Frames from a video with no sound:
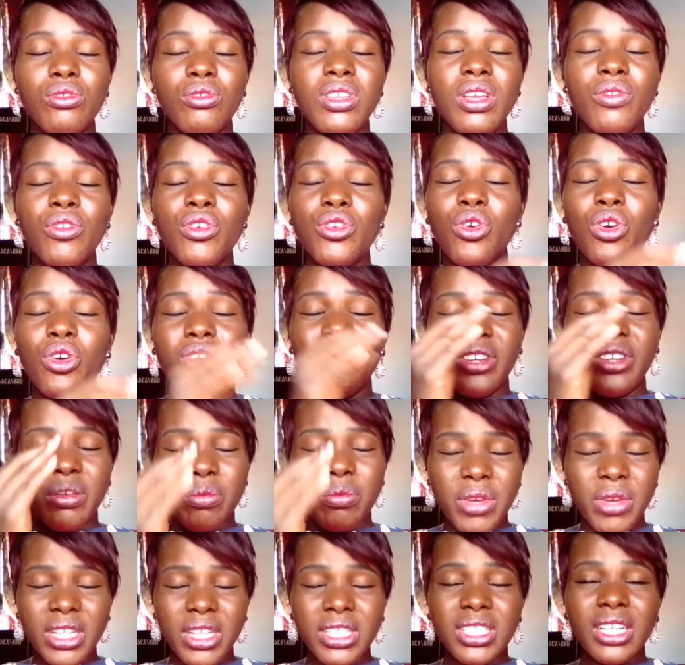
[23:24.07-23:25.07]
even
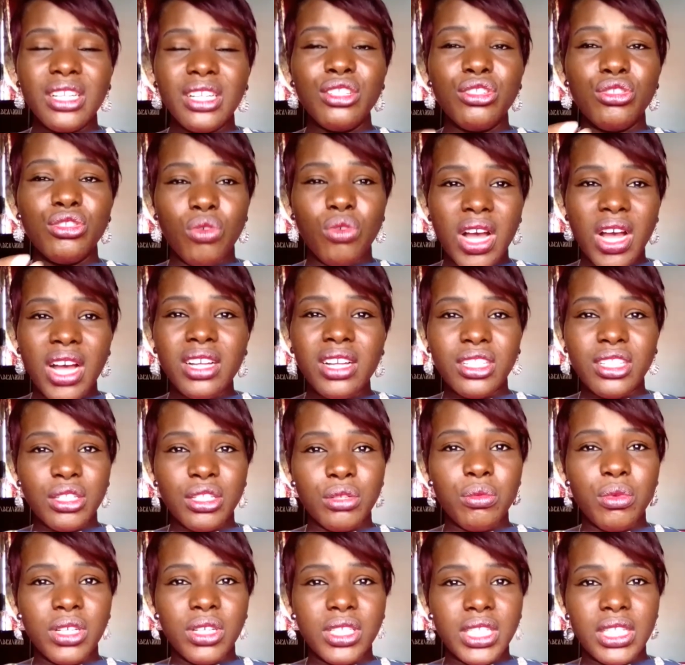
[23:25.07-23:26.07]
unrepentant you are
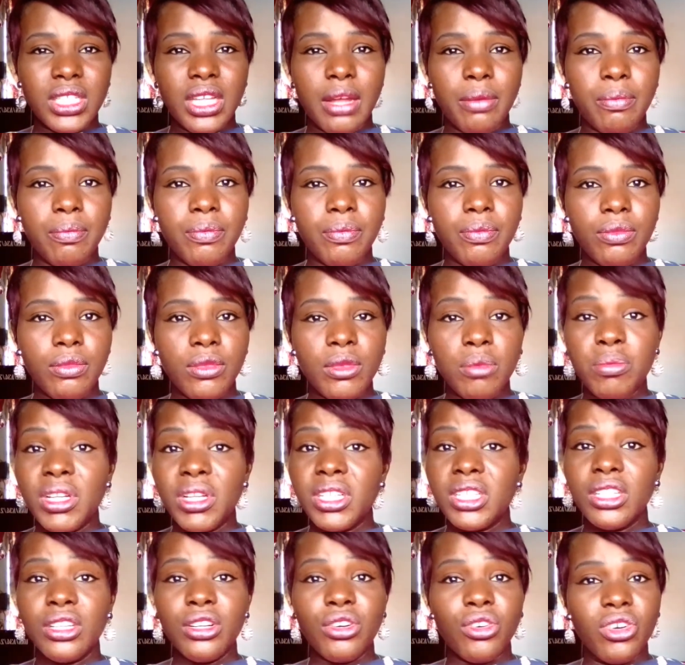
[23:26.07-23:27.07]
towards them, the
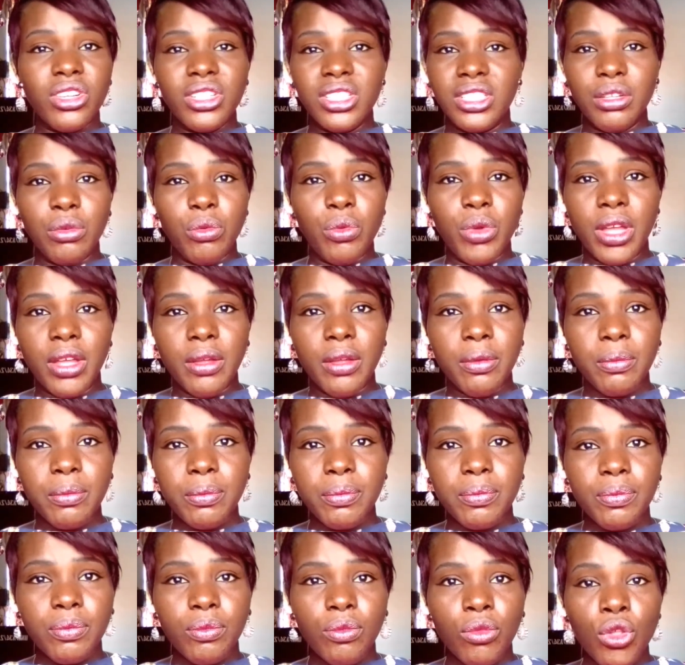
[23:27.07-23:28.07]
person runs away.
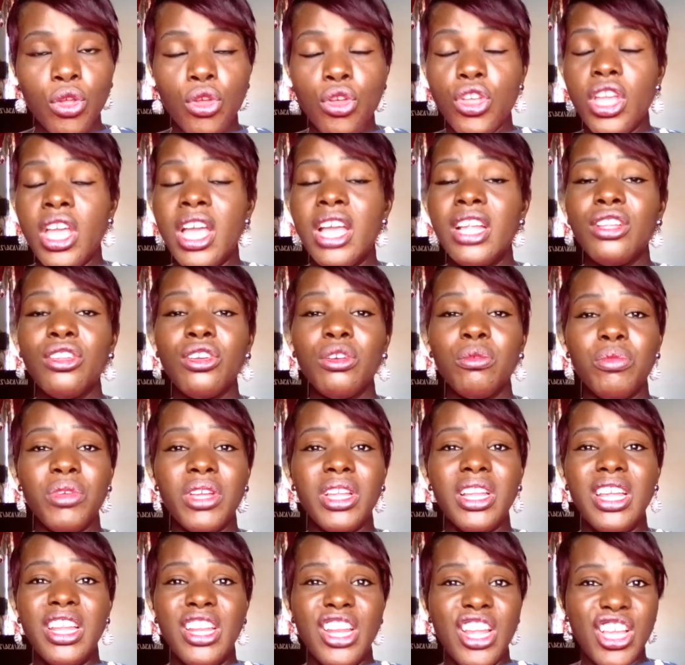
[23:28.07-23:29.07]
You end up
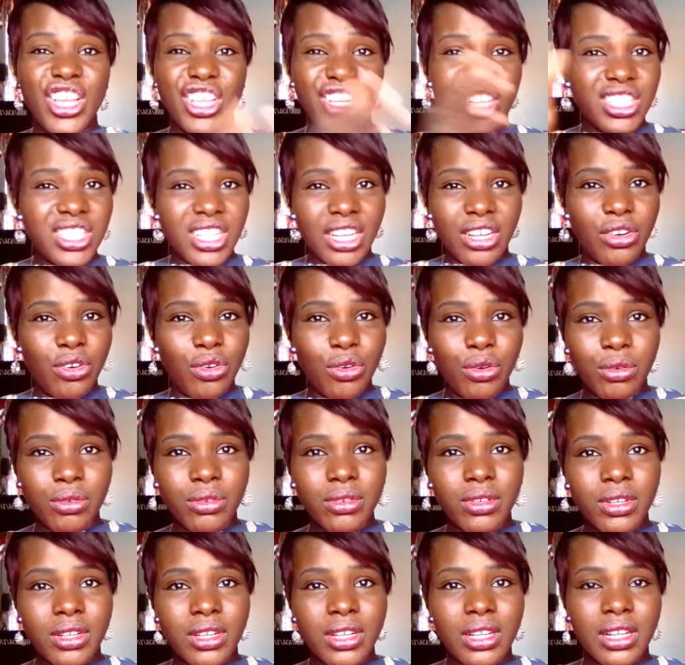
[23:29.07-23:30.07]
being in a hit and run.
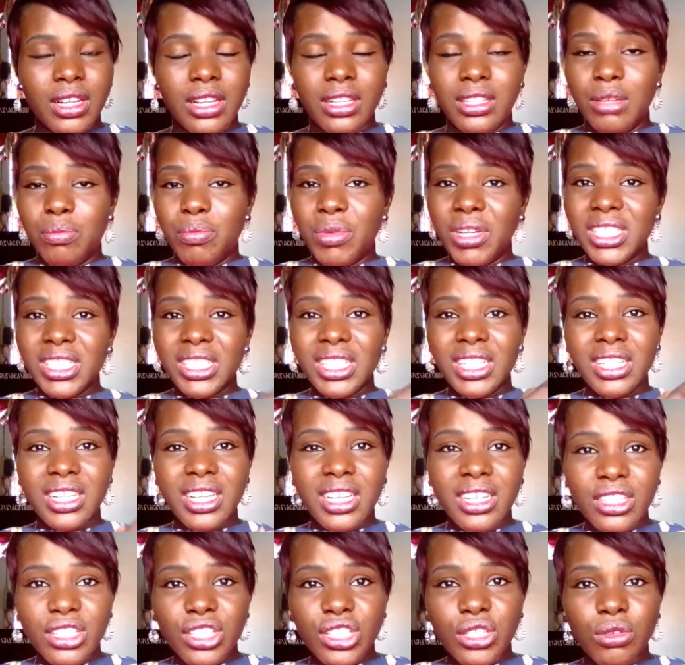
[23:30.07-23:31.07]
The person
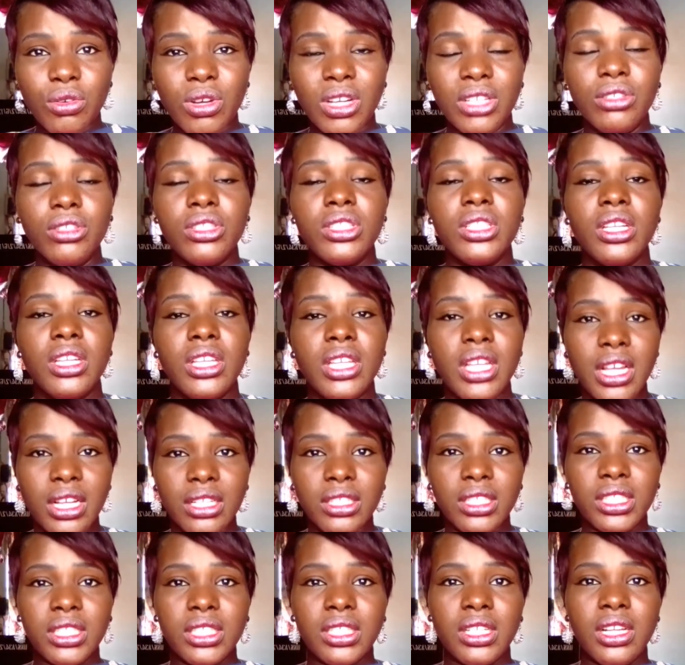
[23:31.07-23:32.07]
hits you and you say,
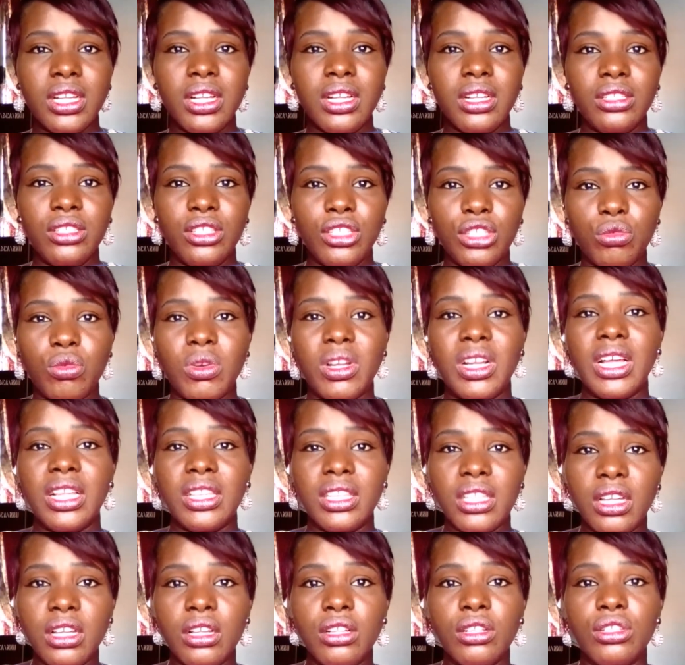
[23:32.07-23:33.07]
yes, this one I
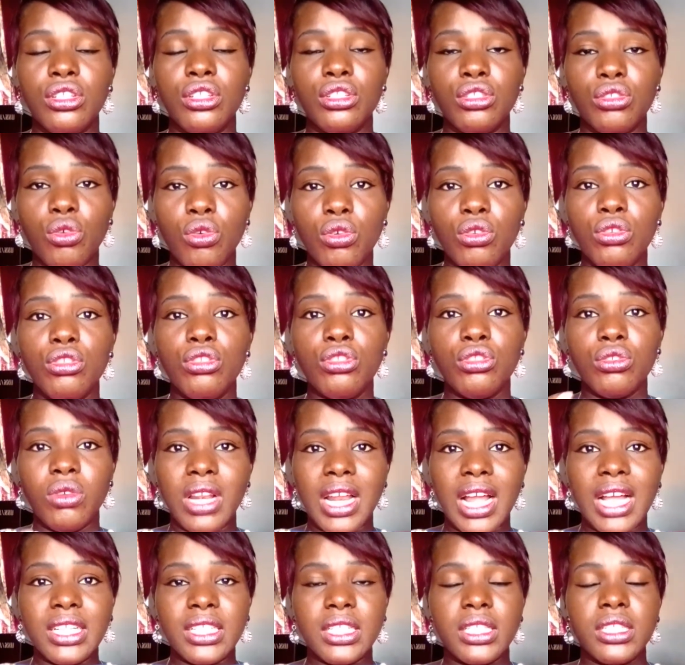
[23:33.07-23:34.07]
think it is going to
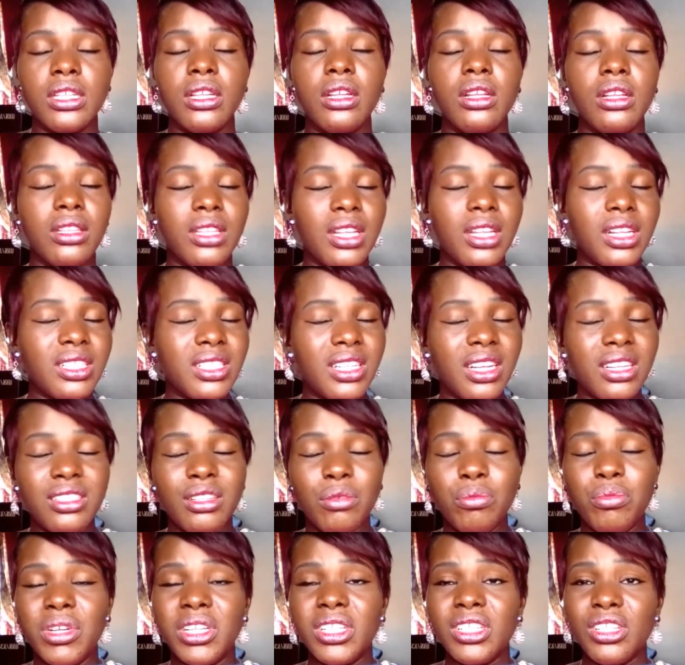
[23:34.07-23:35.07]
last. That's how the
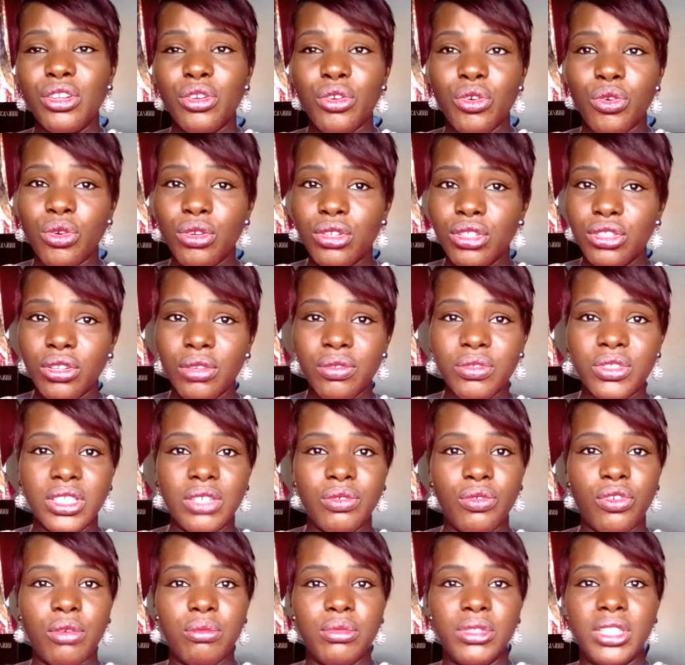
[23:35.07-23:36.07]
person runs off
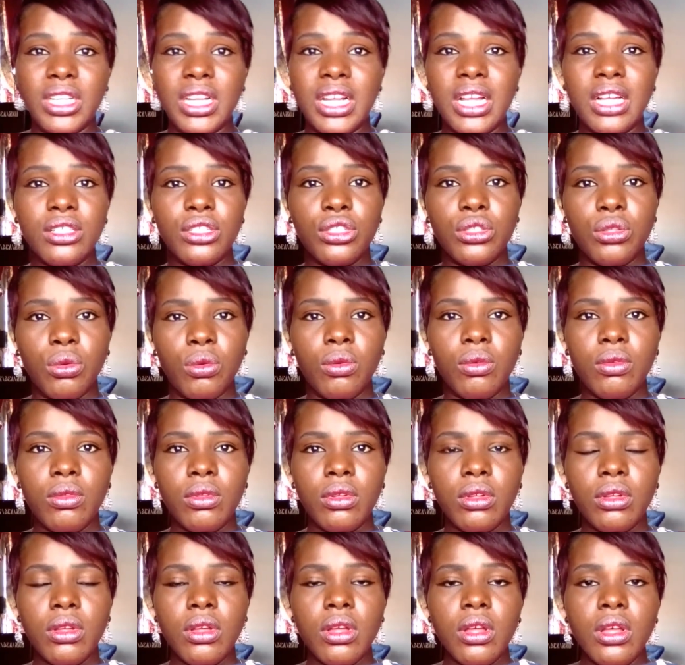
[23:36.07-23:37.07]
from the next door.
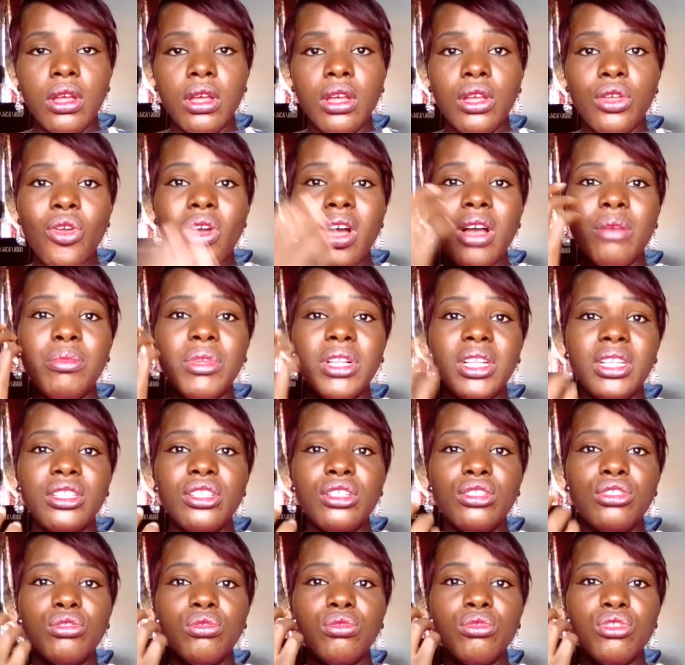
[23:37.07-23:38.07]
Your
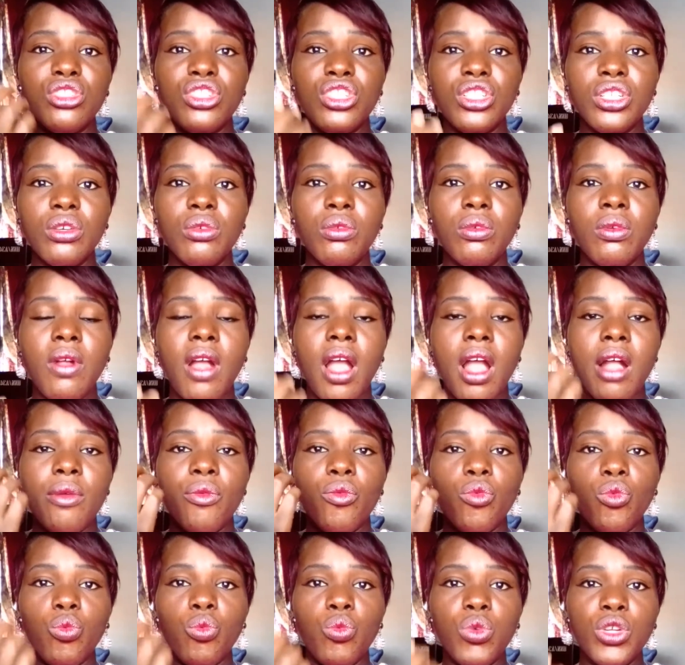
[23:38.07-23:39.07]
ability to deal
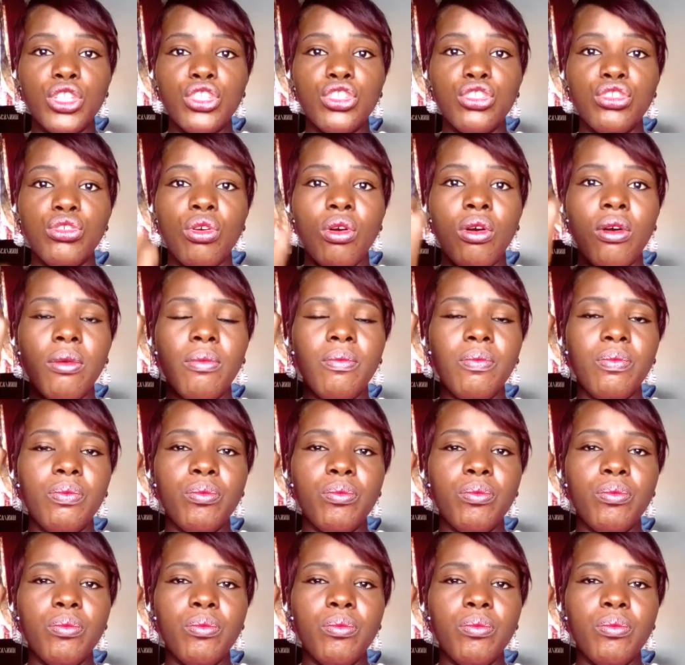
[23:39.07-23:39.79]
with your